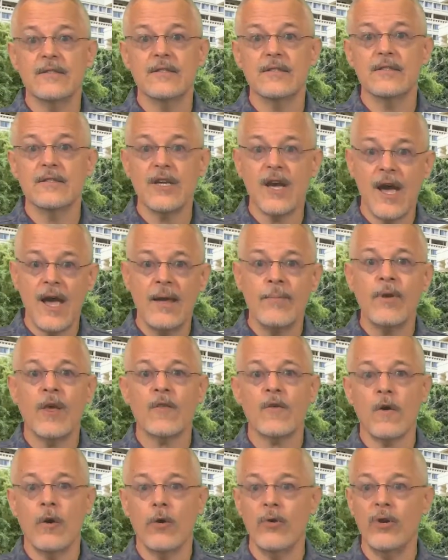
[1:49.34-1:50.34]
time has
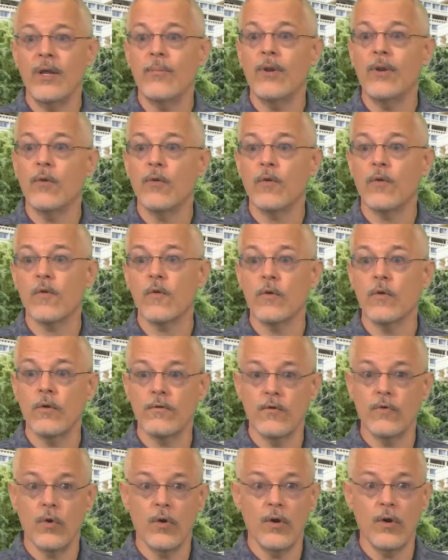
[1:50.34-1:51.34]
already been
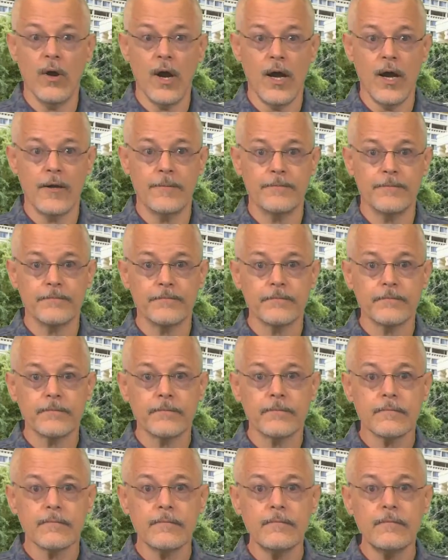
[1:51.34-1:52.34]
reserved or not.
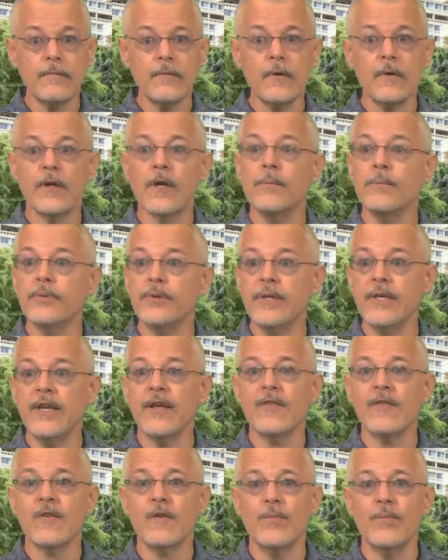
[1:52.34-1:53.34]
Complete
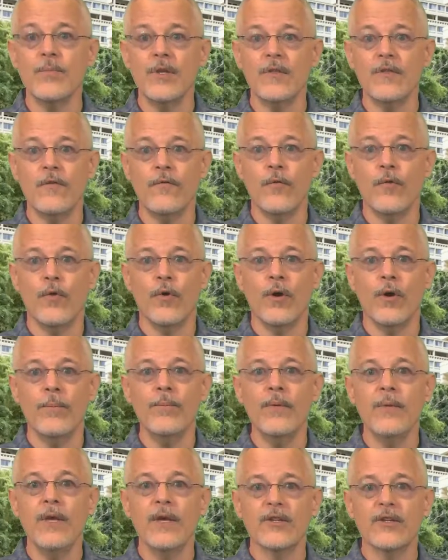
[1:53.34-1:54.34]
and submit the
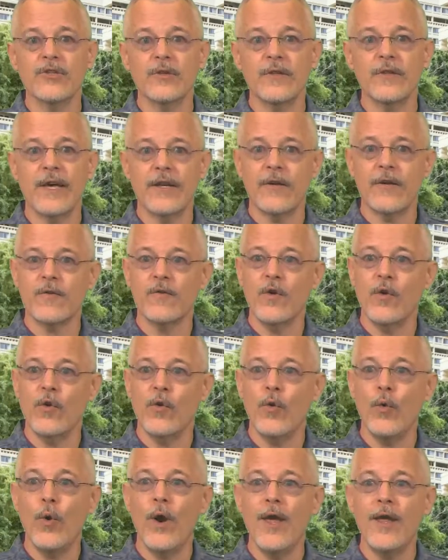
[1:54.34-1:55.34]
form to let us know
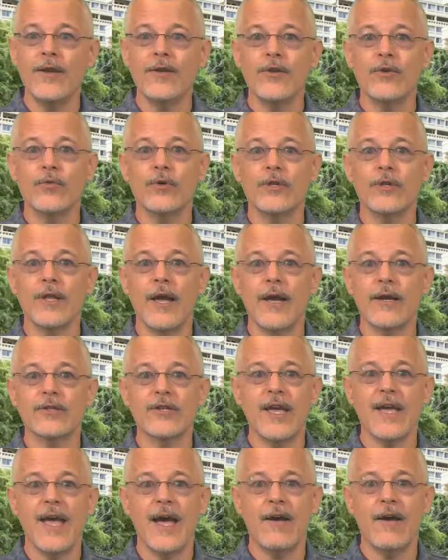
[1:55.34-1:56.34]
when you would like to
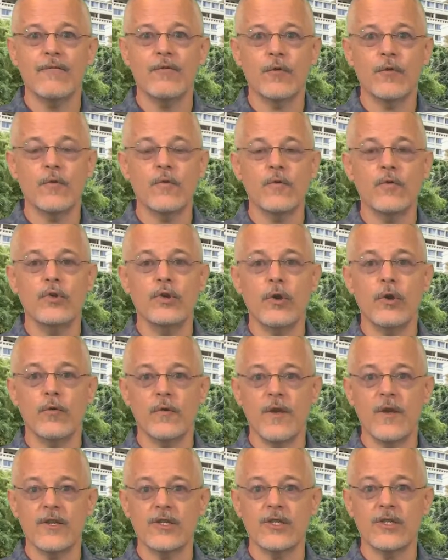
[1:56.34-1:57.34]
have your studio
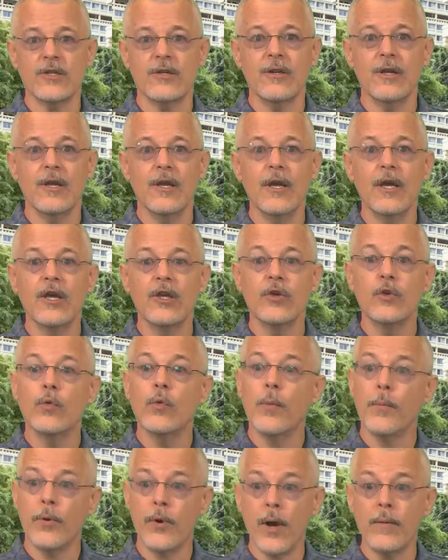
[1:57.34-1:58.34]
session. You
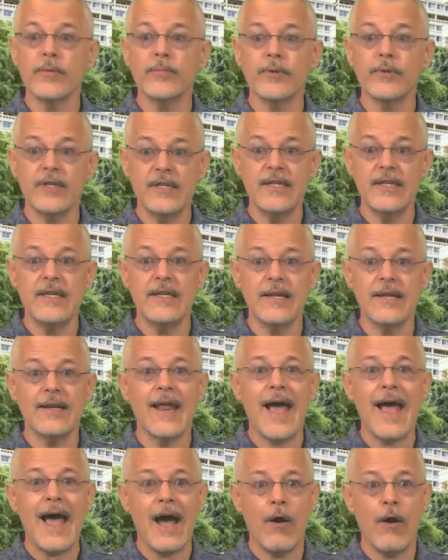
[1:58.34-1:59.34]
will probably need an
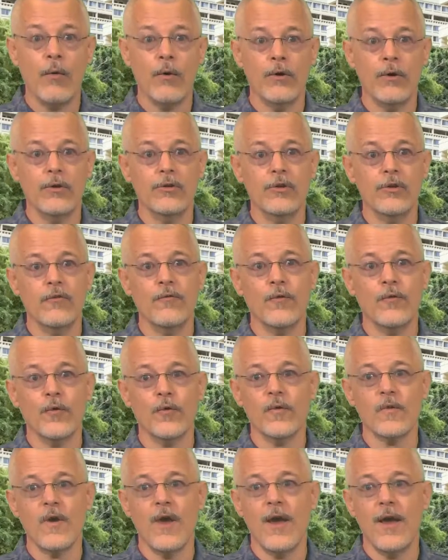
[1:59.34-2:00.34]
hour your
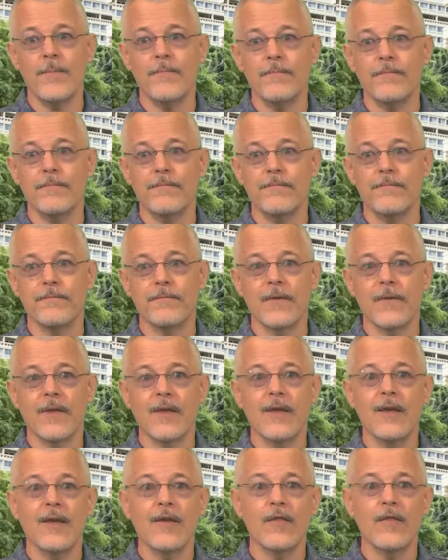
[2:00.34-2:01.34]
first time.
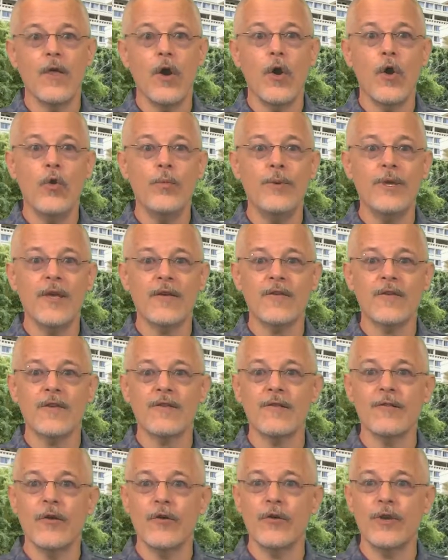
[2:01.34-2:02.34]
The OBS is
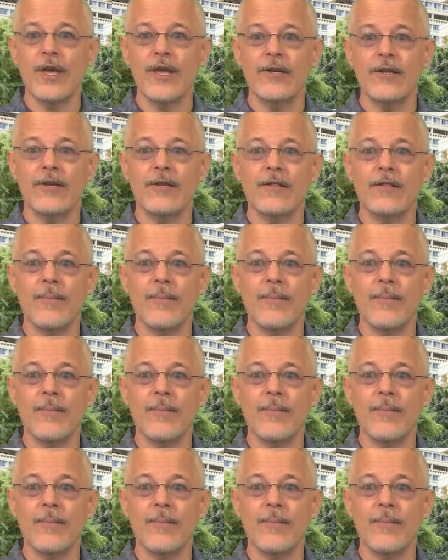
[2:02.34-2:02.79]
located in the